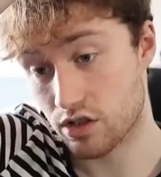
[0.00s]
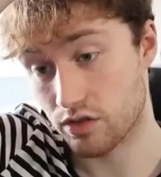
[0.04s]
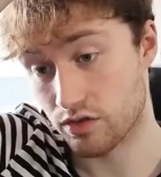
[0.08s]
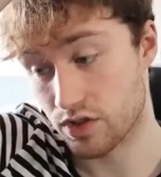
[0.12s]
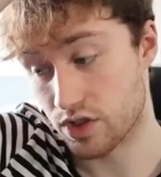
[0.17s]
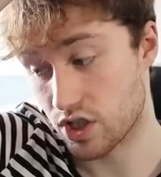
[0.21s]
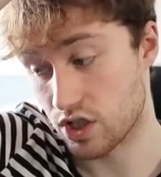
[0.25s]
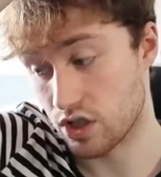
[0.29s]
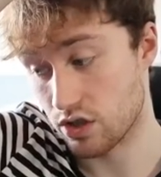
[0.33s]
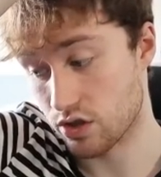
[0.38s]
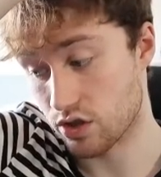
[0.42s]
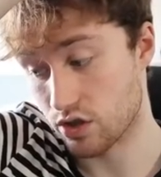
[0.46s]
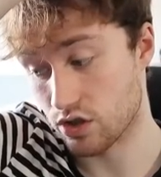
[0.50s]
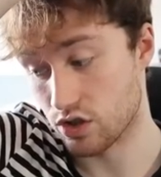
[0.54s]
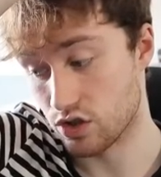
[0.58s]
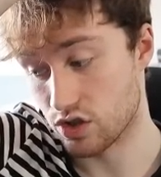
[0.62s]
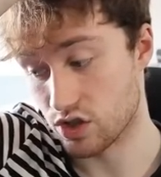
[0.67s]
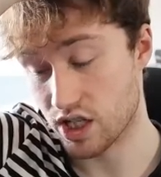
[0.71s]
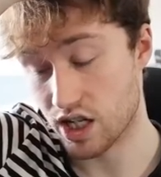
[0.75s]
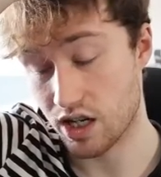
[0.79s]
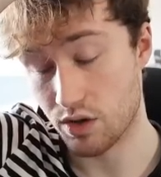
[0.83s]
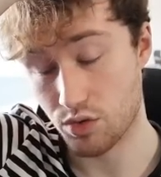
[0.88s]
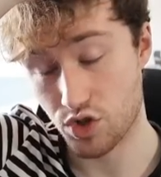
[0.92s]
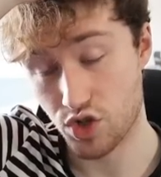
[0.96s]
Obviously you can
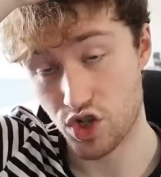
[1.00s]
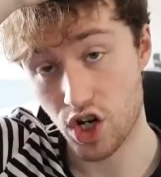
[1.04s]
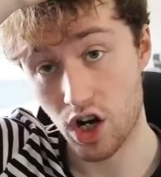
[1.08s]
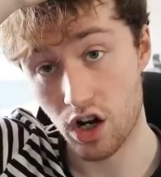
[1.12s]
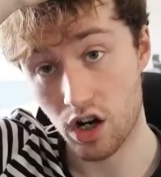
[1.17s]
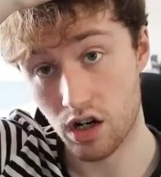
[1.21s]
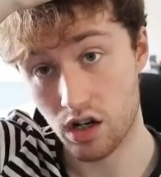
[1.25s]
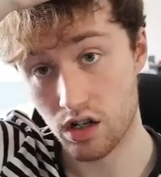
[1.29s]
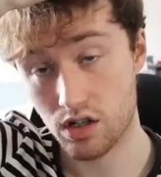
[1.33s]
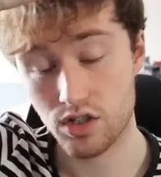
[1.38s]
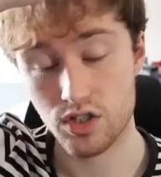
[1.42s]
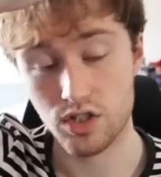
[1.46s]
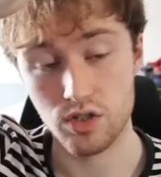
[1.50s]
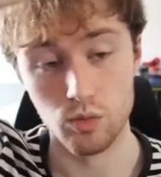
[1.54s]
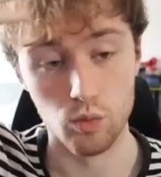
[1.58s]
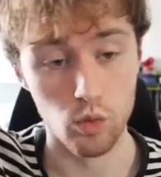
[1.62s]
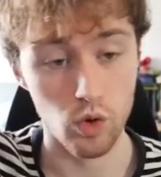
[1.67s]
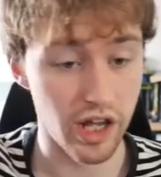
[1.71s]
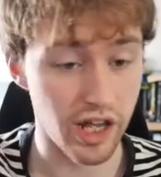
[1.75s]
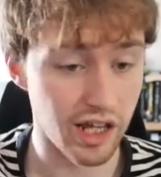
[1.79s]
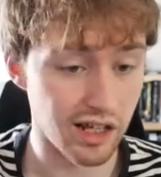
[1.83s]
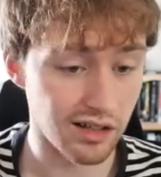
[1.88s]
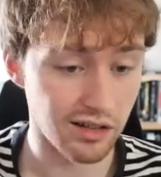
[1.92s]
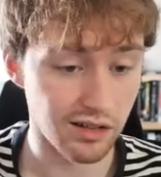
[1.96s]
hunt down sharks and
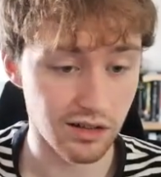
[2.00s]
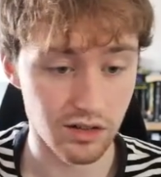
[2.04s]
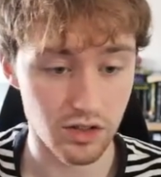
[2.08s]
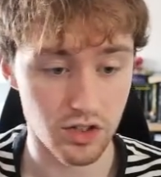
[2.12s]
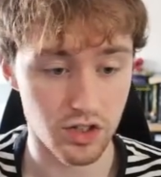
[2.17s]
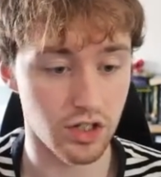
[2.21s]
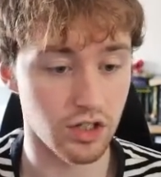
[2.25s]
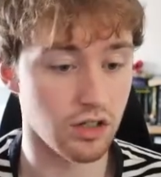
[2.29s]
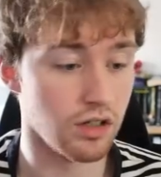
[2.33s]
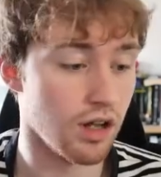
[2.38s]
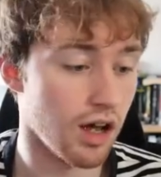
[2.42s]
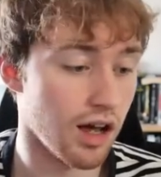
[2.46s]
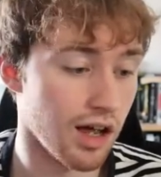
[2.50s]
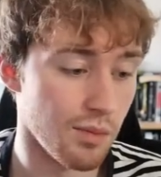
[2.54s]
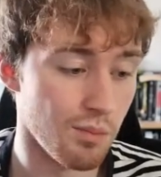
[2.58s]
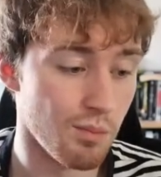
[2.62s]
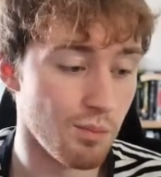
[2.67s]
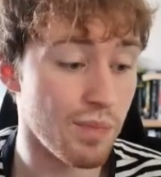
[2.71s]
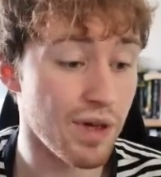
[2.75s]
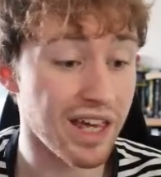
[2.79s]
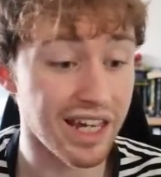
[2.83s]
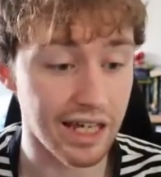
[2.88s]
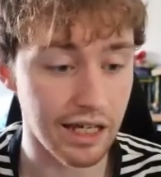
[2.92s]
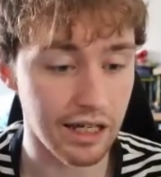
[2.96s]
whales
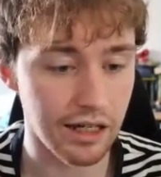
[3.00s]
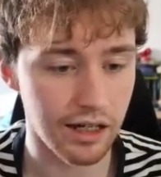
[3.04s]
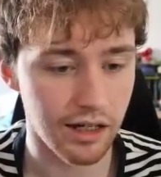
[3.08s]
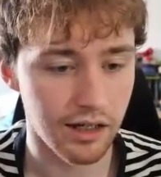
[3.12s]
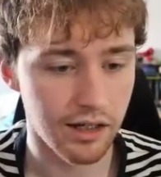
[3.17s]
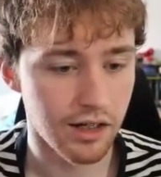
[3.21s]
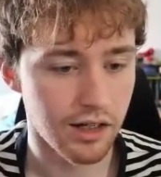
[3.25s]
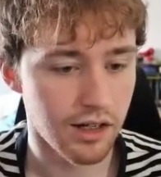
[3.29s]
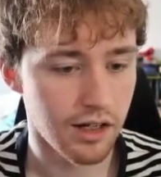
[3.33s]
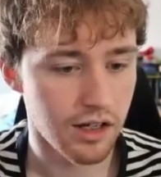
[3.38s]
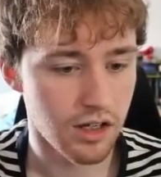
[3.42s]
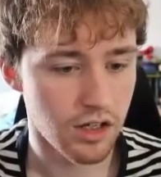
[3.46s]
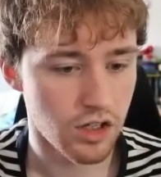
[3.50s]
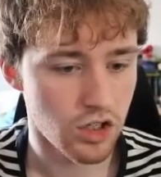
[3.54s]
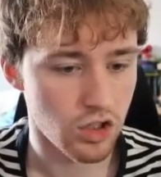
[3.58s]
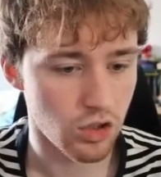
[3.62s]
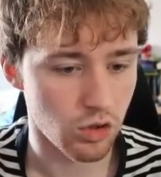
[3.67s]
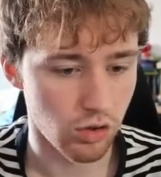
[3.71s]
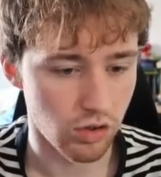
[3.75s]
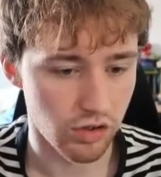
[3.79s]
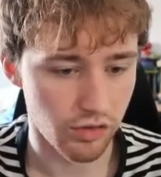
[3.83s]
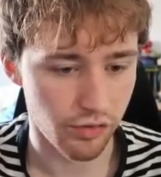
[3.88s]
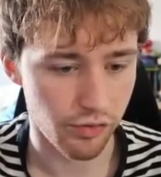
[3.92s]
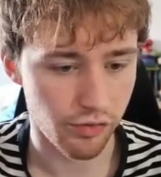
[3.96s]
and bigger
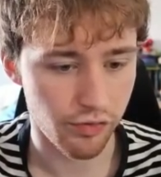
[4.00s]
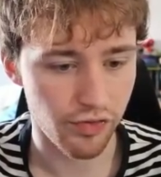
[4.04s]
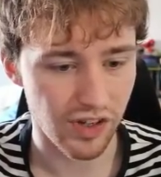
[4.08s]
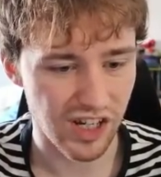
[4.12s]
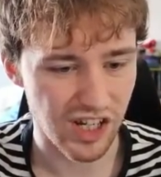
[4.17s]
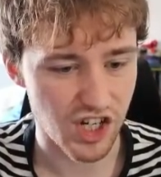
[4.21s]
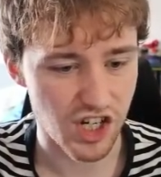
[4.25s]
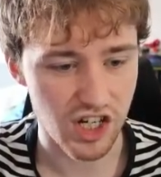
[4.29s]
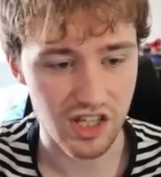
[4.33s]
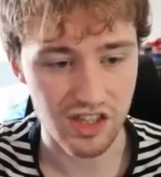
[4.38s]
sort of fish